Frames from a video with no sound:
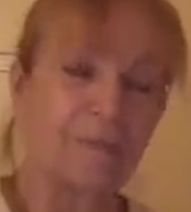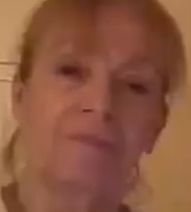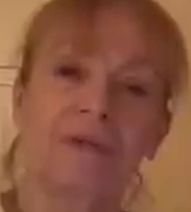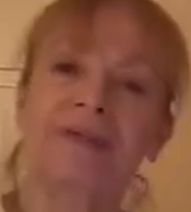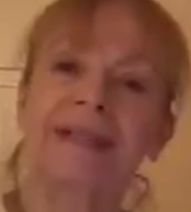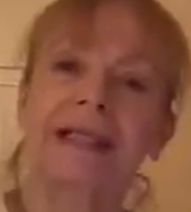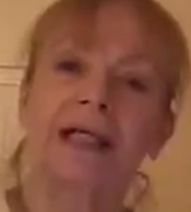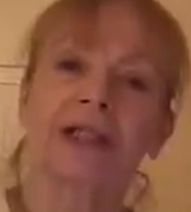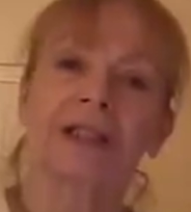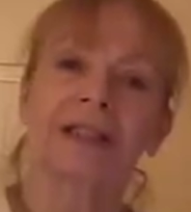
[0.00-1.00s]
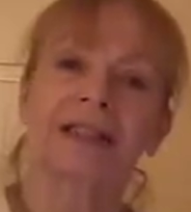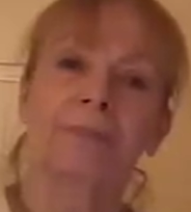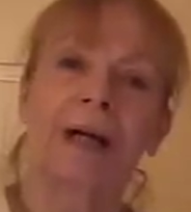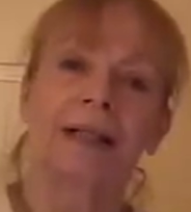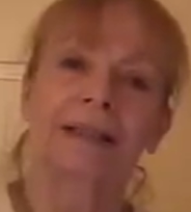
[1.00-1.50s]
Vivisection is the
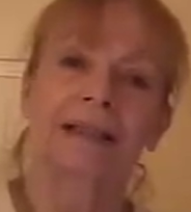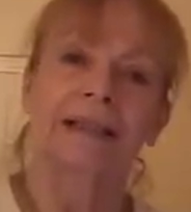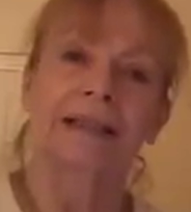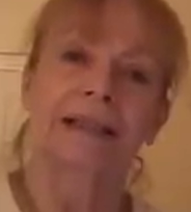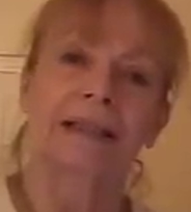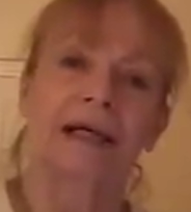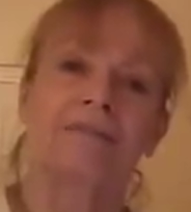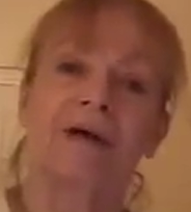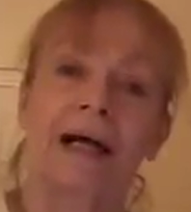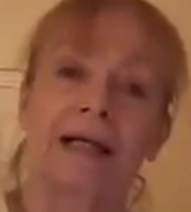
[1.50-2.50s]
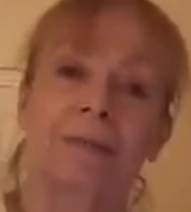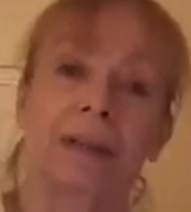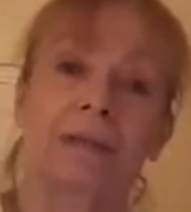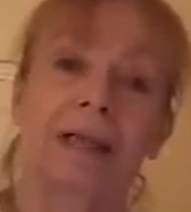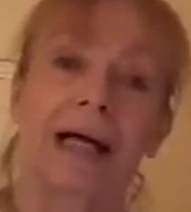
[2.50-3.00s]
practice of animal